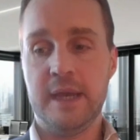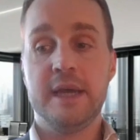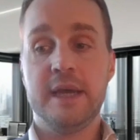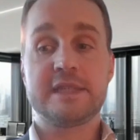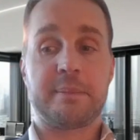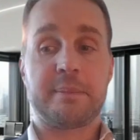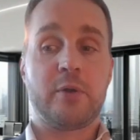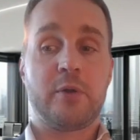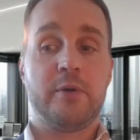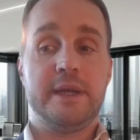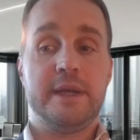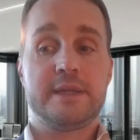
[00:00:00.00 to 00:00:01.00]

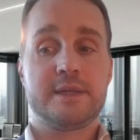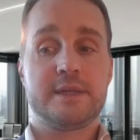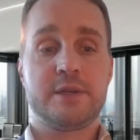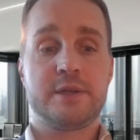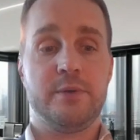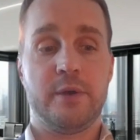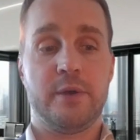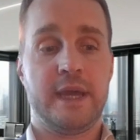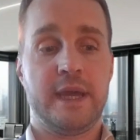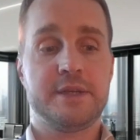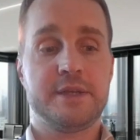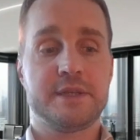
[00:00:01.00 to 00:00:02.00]
deployed to
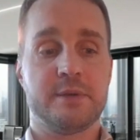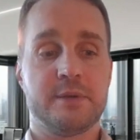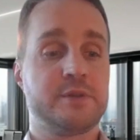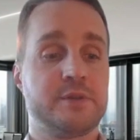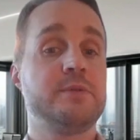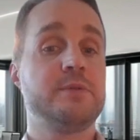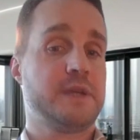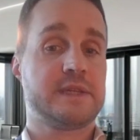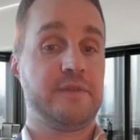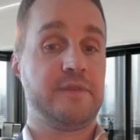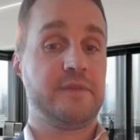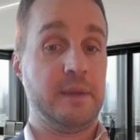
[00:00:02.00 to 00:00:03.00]
locations that don't
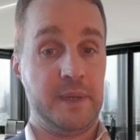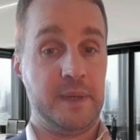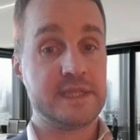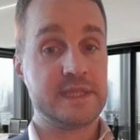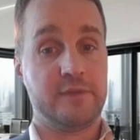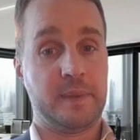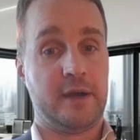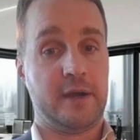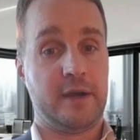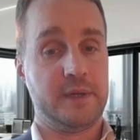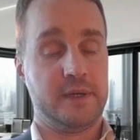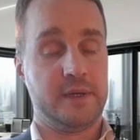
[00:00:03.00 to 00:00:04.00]
justify a big civil power
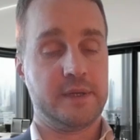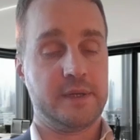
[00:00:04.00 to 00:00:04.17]
plant.